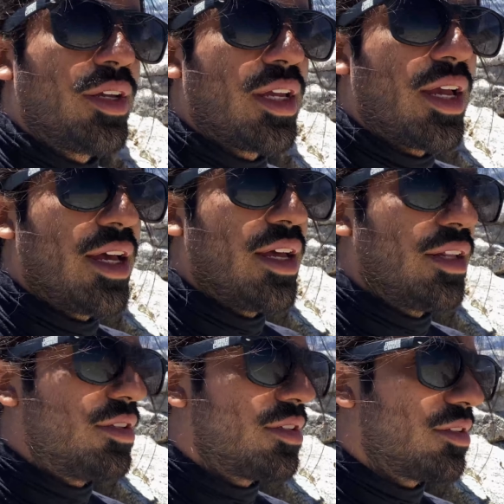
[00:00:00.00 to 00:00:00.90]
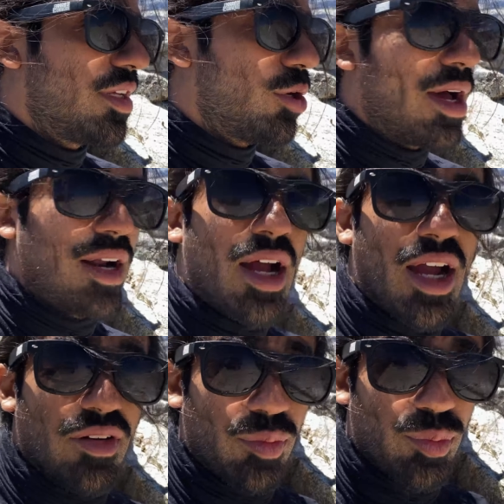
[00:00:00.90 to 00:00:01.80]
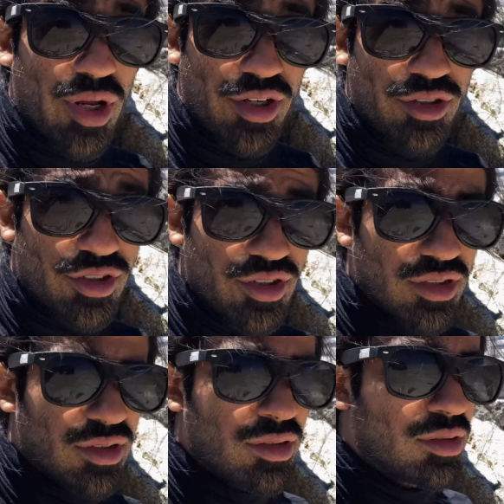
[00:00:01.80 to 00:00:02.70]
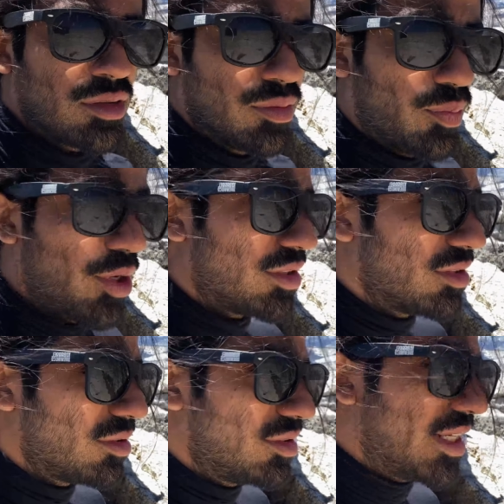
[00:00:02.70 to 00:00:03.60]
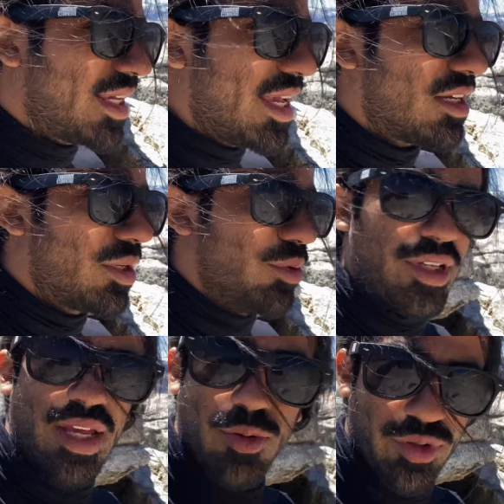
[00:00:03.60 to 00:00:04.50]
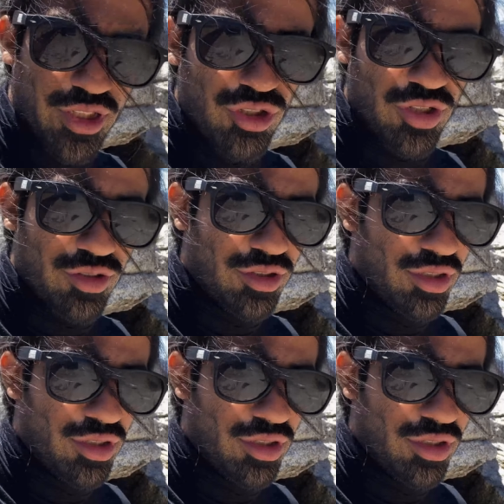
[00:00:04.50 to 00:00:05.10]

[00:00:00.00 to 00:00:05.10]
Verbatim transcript: and they know how to hide from predators, but they can't communicate with each other,